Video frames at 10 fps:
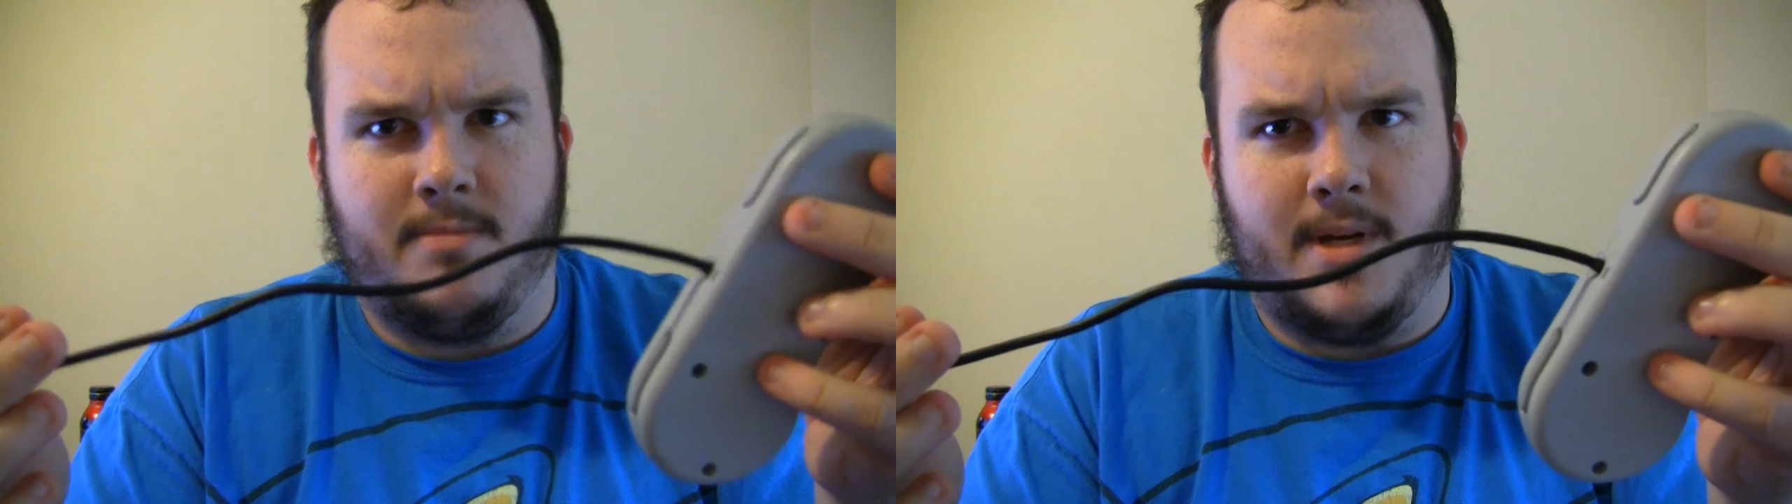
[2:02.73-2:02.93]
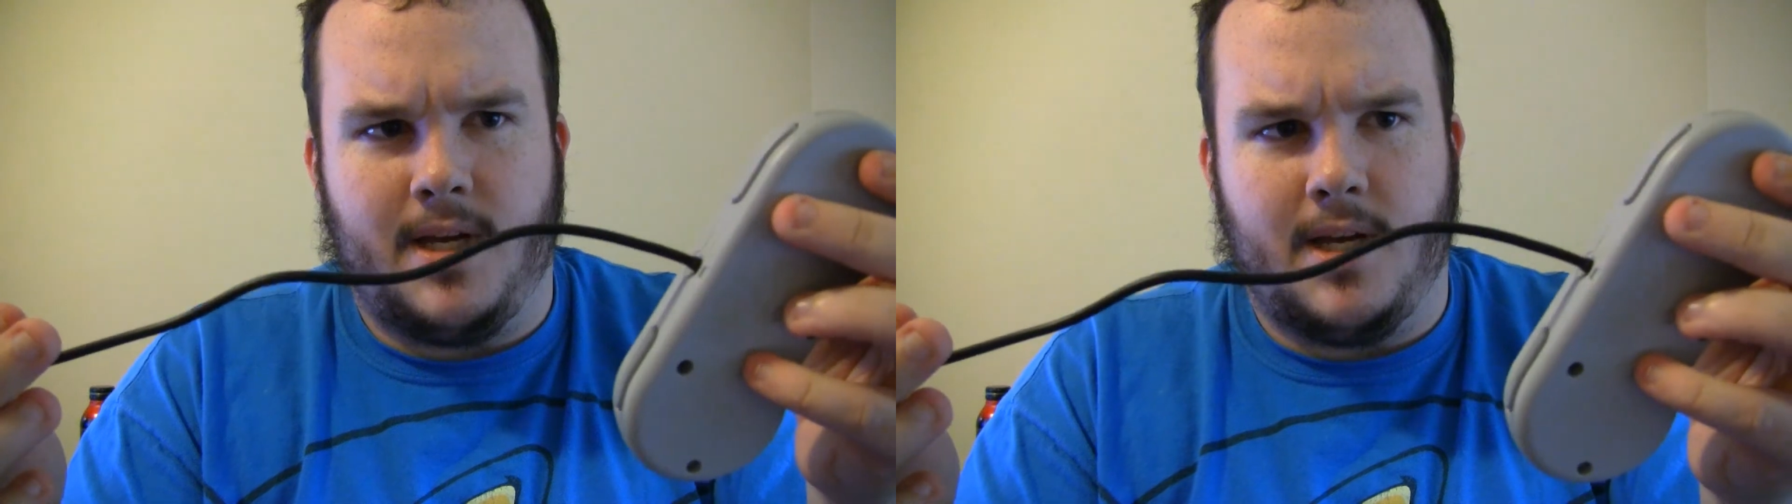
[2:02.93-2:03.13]
to
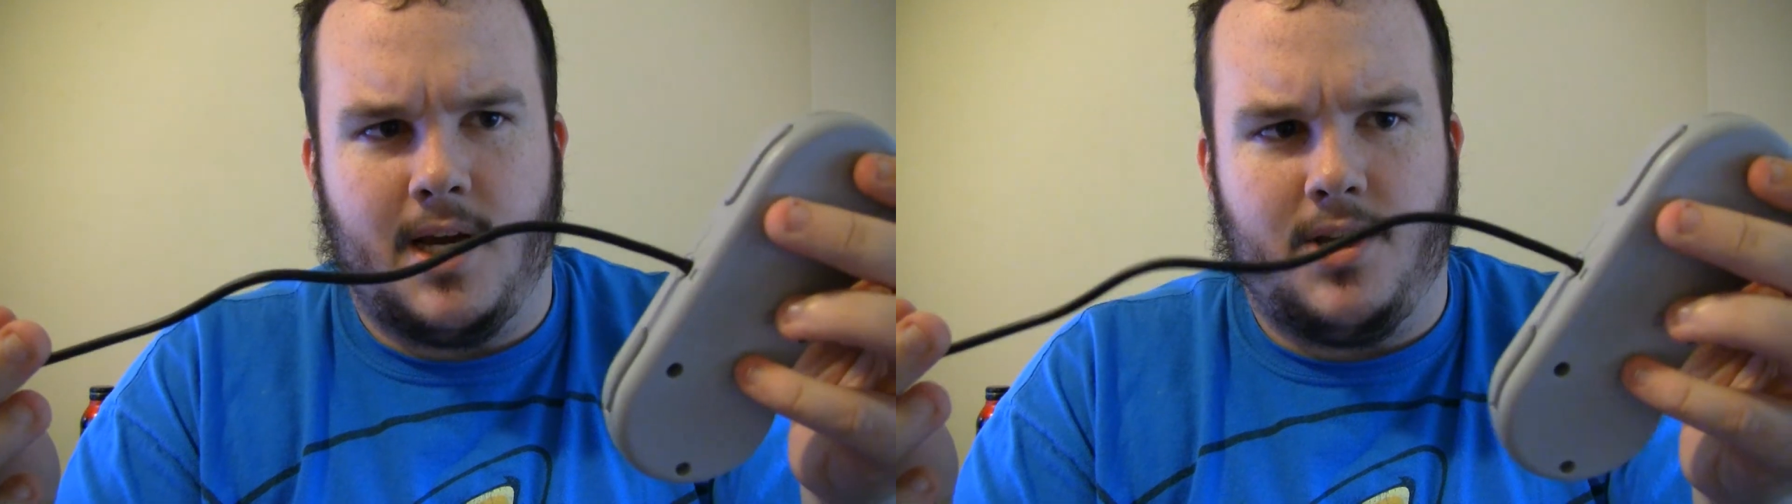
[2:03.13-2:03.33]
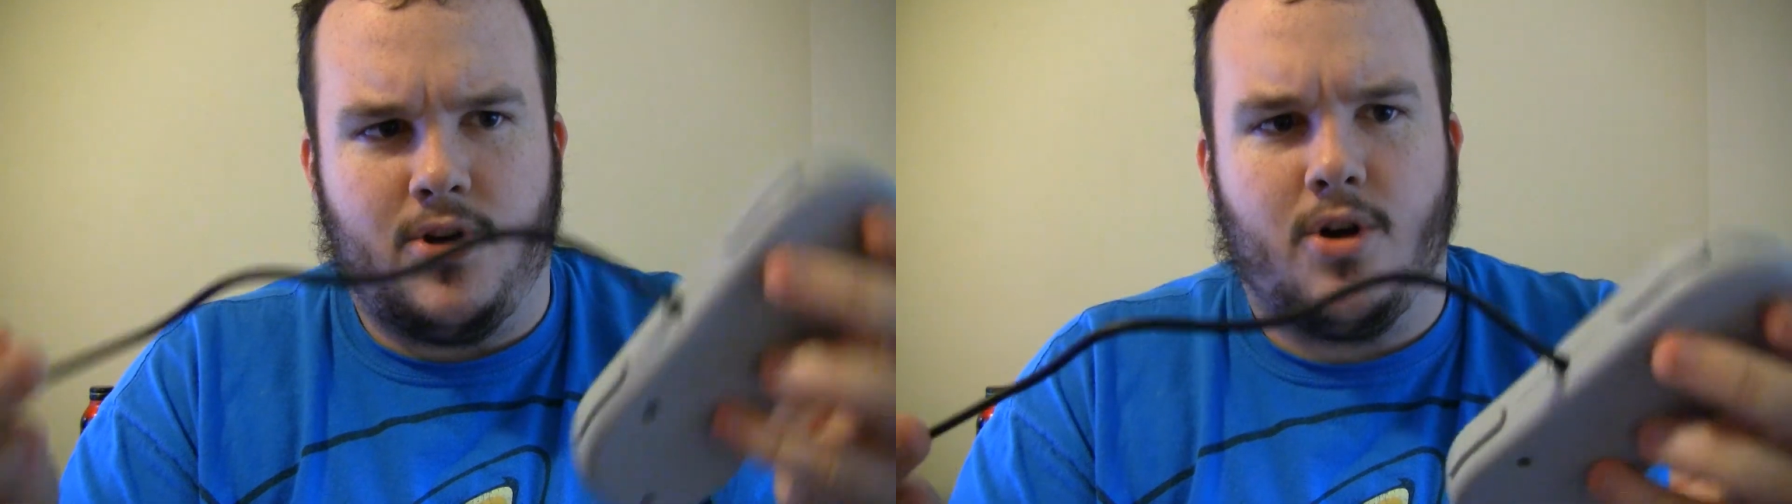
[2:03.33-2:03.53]
be
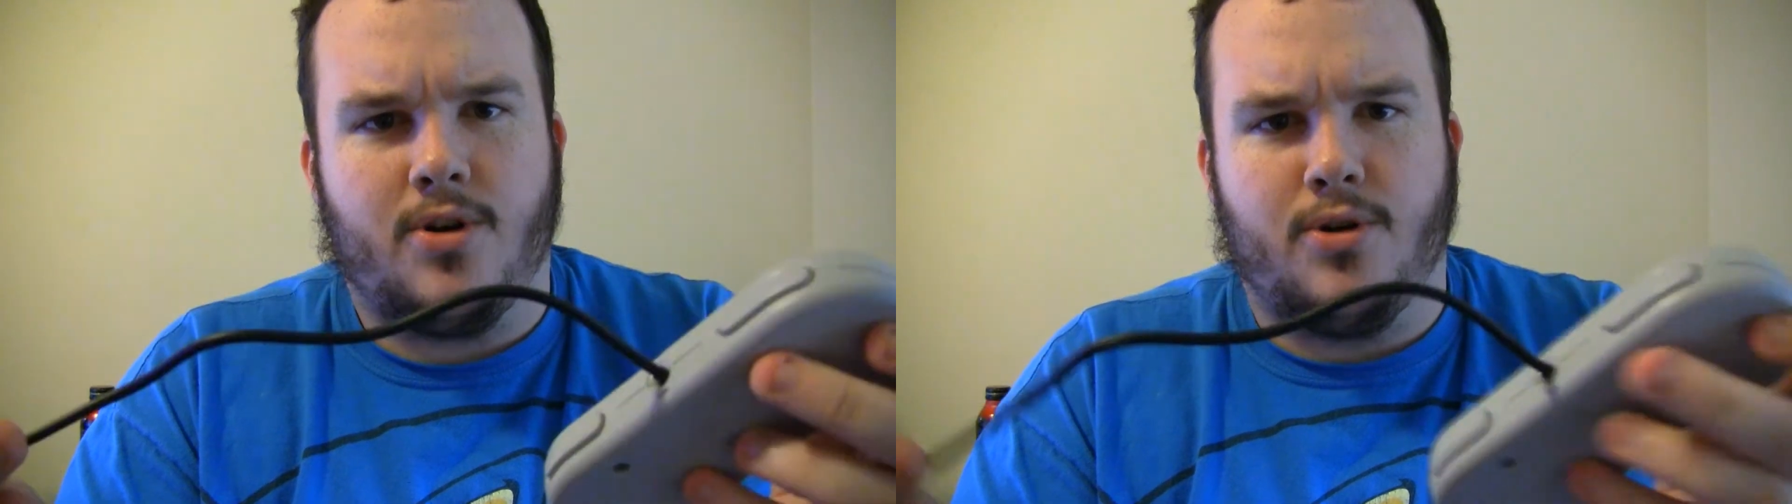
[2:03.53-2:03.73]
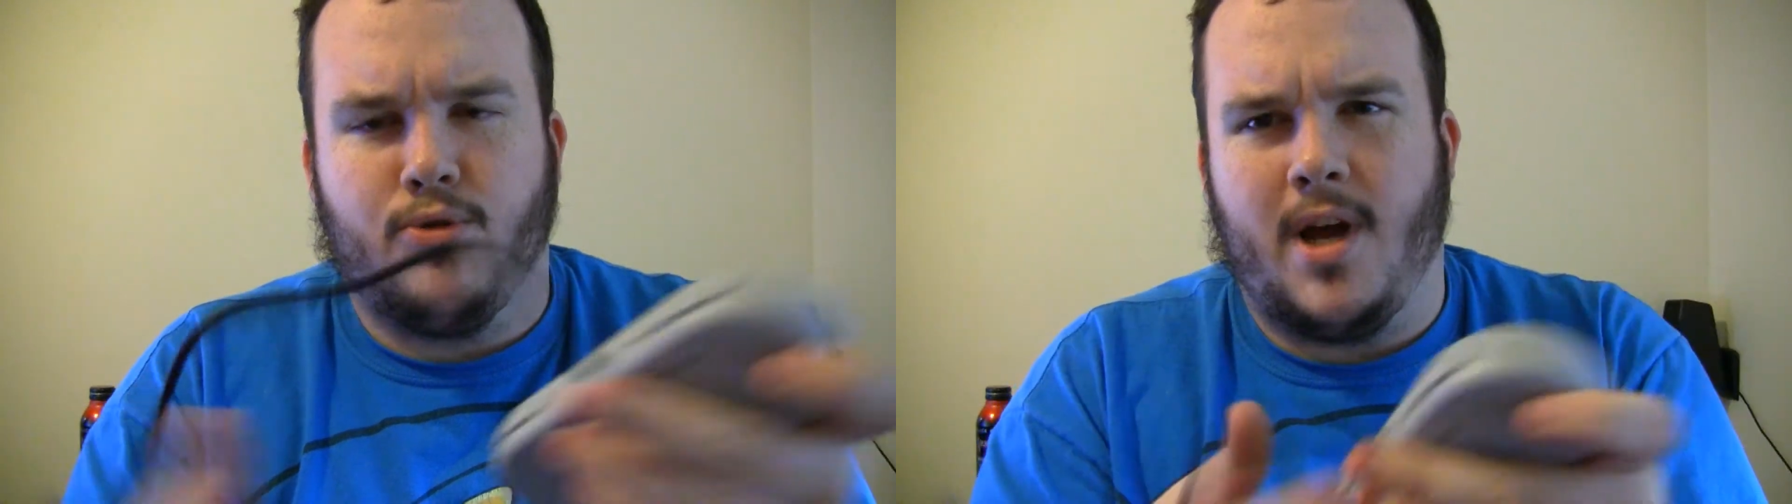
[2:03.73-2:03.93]
a
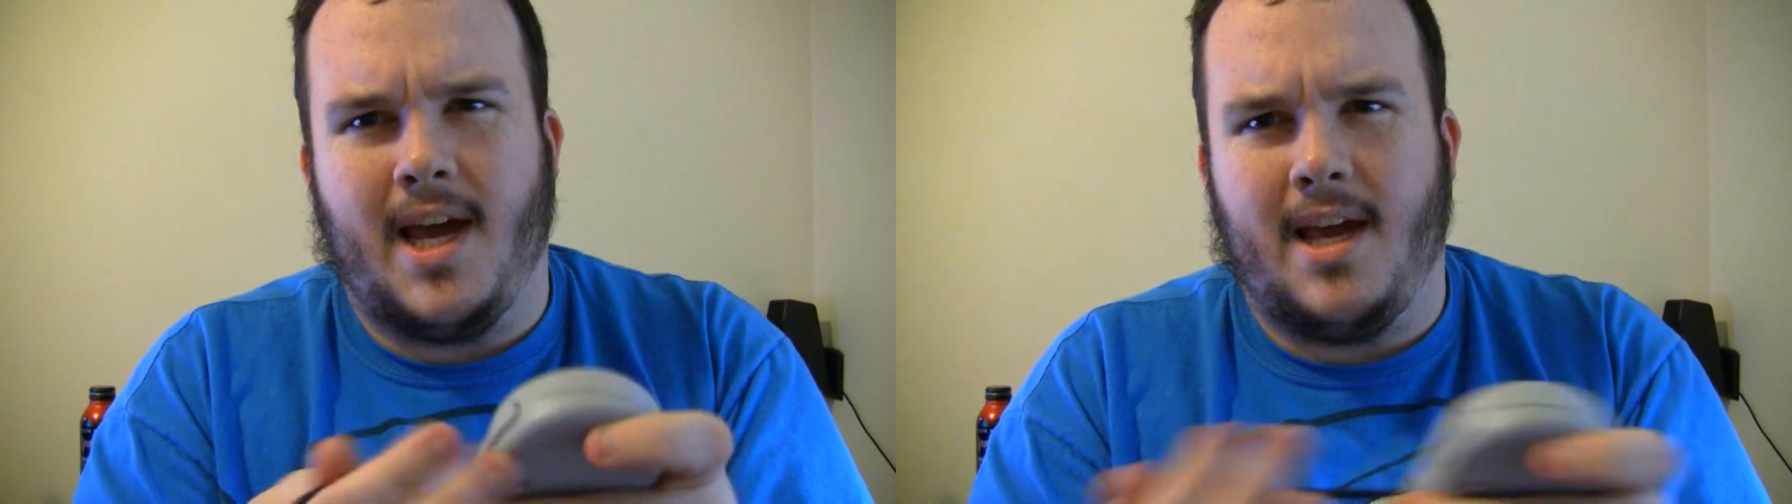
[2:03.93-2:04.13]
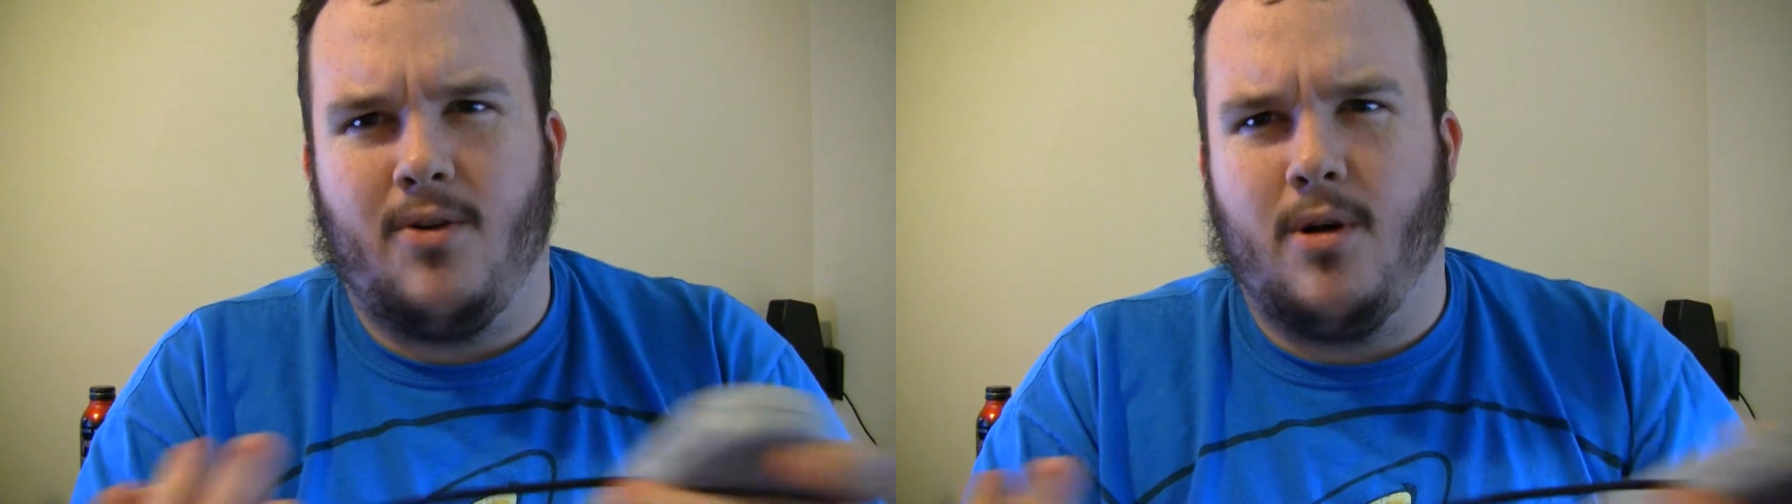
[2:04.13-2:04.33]
darker gray